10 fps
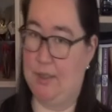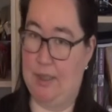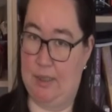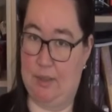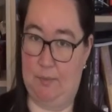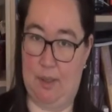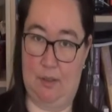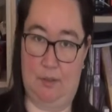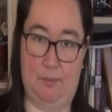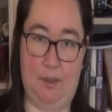you need to pick
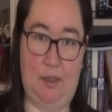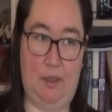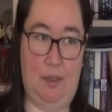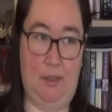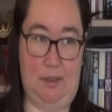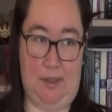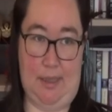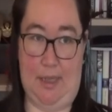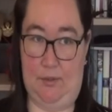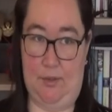up the
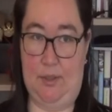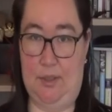slouched